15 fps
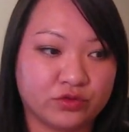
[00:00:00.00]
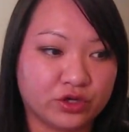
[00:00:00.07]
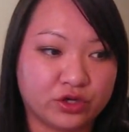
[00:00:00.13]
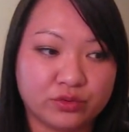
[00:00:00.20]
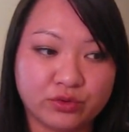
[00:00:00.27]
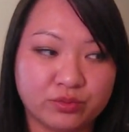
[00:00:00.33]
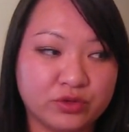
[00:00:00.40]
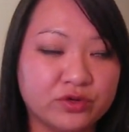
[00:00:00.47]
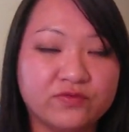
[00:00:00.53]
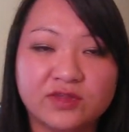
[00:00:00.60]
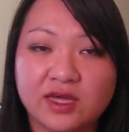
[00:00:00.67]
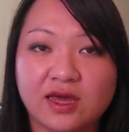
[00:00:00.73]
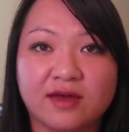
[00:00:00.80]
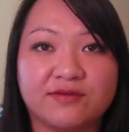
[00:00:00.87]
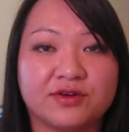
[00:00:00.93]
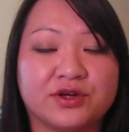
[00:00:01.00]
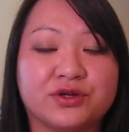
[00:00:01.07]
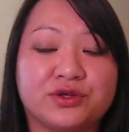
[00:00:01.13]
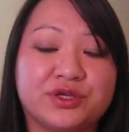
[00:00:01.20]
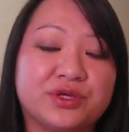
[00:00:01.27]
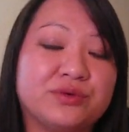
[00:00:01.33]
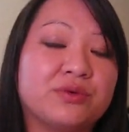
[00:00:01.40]
you remove the
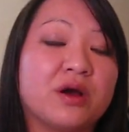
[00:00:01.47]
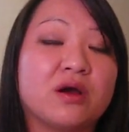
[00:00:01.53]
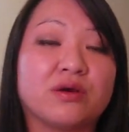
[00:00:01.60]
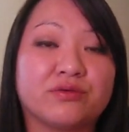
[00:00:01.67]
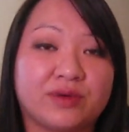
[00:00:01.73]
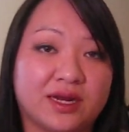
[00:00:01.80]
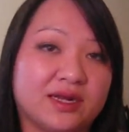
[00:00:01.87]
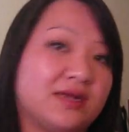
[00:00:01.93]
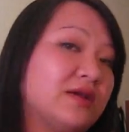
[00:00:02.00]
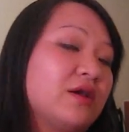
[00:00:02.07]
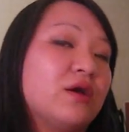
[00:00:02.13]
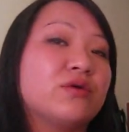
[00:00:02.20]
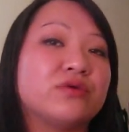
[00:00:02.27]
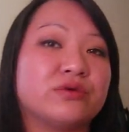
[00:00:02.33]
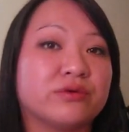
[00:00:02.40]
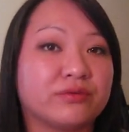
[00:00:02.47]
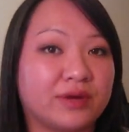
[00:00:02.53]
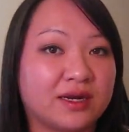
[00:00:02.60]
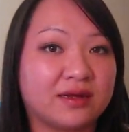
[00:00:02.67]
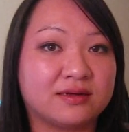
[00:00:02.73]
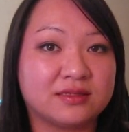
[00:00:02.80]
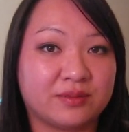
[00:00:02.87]
cover, you are ready to go. You are
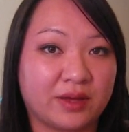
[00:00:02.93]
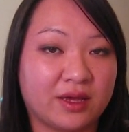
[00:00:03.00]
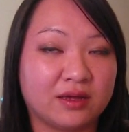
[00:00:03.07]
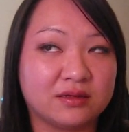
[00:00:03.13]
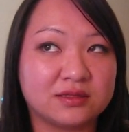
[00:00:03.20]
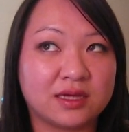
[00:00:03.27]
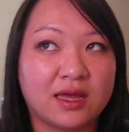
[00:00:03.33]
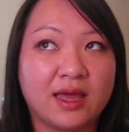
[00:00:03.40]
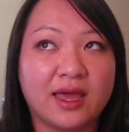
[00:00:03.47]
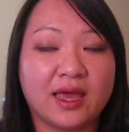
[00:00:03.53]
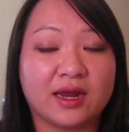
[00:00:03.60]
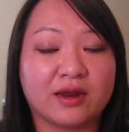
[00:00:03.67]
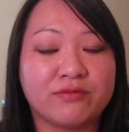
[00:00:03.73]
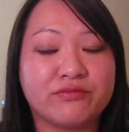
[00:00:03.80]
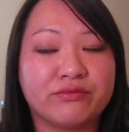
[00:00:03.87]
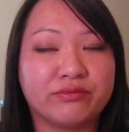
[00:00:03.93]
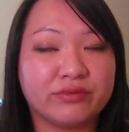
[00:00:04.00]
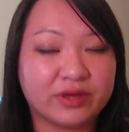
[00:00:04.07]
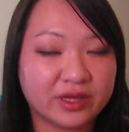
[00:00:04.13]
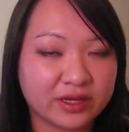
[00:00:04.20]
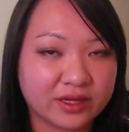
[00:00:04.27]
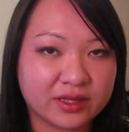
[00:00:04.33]
ready to paint, and I
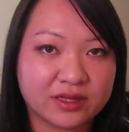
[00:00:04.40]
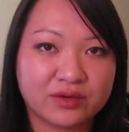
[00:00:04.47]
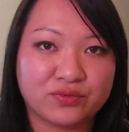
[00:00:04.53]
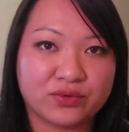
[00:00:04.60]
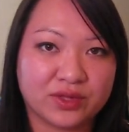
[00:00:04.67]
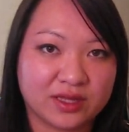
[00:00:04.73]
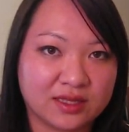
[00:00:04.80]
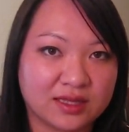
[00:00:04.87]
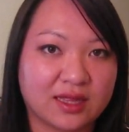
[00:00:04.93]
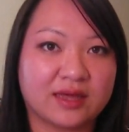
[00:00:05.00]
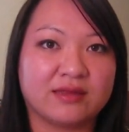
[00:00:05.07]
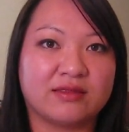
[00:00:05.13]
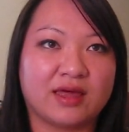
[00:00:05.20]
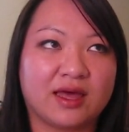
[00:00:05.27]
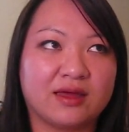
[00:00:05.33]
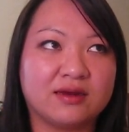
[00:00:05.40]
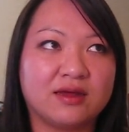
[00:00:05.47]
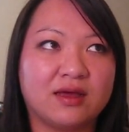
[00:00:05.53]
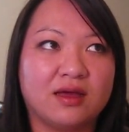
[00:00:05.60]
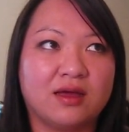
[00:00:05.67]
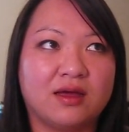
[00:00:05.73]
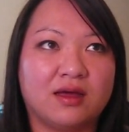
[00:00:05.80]
really like that.
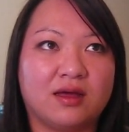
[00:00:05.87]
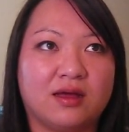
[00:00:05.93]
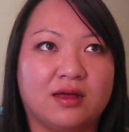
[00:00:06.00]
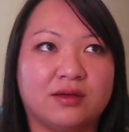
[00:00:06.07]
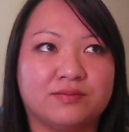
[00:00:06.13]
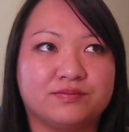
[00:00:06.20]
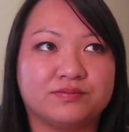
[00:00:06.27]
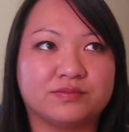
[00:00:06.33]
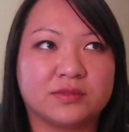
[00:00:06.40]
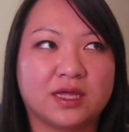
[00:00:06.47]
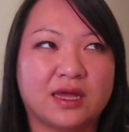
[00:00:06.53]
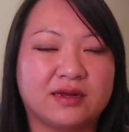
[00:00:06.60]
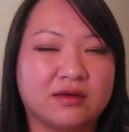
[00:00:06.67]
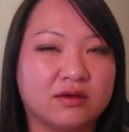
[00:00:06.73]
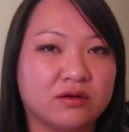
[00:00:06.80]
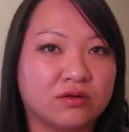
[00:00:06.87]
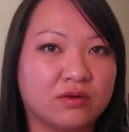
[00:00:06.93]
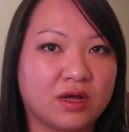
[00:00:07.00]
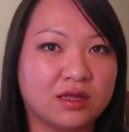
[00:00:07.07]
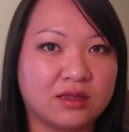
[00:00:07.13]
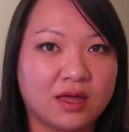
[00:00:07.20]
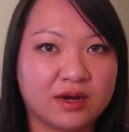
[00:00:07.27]
I
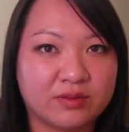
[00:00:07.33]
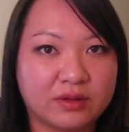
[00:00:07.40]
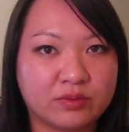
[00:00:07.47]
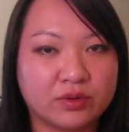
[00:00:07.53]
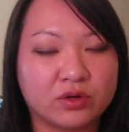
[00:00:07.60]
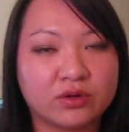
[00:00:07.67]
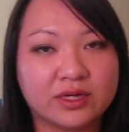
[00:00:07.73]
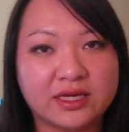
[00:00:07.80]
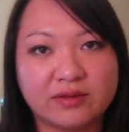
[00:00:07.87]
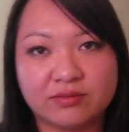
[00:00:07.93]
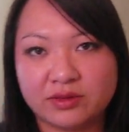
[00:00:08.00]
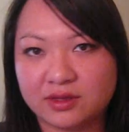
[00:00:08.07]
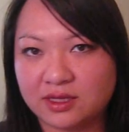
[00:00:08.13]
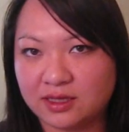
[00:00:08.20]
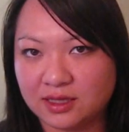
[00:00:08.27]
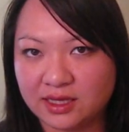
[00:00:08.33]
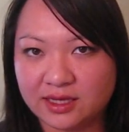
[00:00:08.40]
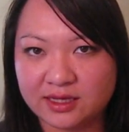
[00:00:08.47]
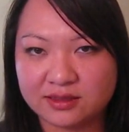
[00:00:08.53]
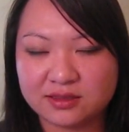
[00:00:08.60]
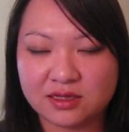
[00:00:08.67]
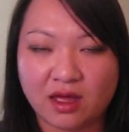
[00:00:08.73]
know a lot of people keep the
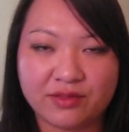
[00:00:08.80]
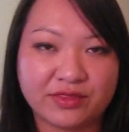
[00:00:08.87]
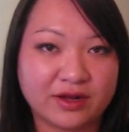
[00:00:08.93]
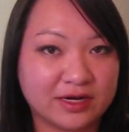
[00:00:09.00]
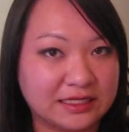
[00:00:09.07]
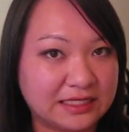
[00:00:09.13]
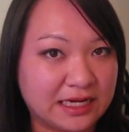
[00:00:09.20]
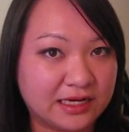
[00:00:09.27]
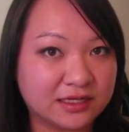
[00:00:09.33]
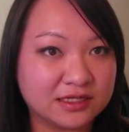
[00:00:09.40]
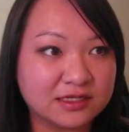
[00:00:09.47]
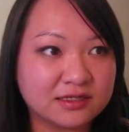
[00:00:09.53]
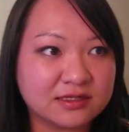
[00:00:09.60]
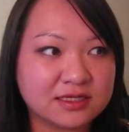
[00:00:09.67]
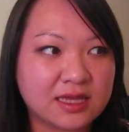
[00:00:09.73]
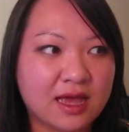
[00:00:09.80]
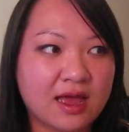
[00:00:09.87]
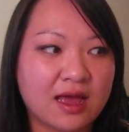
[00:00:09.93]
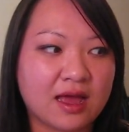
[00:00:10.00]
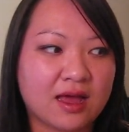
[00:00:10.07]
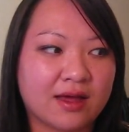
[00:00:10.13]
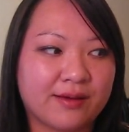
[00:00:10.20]
lids on their containers.
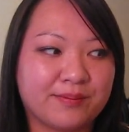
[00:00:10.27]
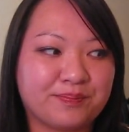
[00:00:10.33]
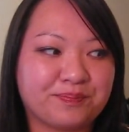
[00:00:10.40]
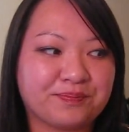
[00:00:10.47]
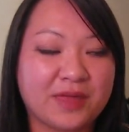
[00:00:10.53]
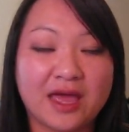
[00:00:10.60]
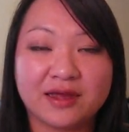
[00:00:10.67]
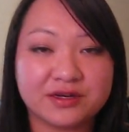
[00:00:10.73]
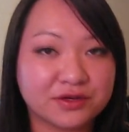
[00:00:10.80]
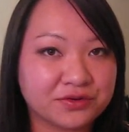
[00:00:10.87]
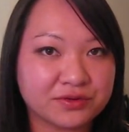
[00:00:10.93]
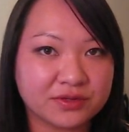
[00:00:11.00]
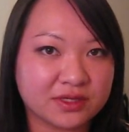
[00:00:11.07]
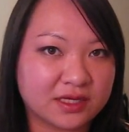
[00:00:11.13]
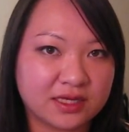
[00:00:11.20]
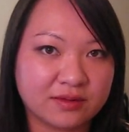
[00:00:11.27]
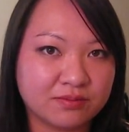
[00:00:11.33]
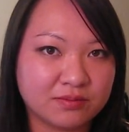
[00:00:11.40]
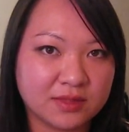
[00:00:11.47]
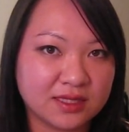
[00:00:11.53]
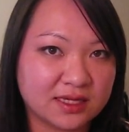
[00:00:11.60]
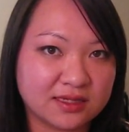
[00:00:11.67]
I don't keep
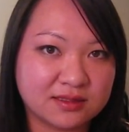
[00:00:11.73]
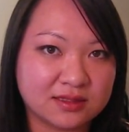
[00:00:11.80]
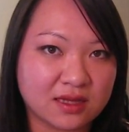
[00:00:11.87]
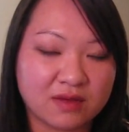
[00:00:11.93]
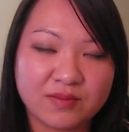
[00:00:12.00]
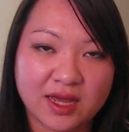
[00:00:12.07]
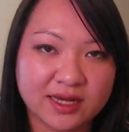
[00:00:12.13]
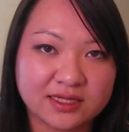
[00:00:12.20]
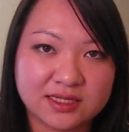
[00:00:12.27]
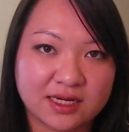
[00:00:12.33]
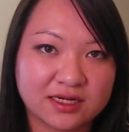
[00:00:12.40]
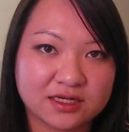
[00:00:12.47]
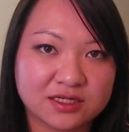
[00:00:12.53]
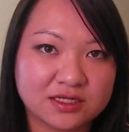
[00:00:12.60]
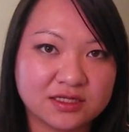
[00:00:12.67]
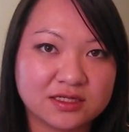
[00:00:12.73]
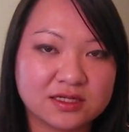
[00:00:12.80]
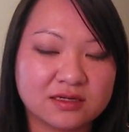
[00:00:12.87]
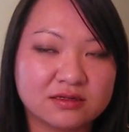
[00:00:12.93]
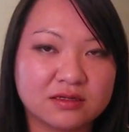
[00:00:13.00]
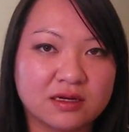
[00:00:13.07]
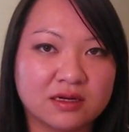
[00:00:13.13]
lids on my containers.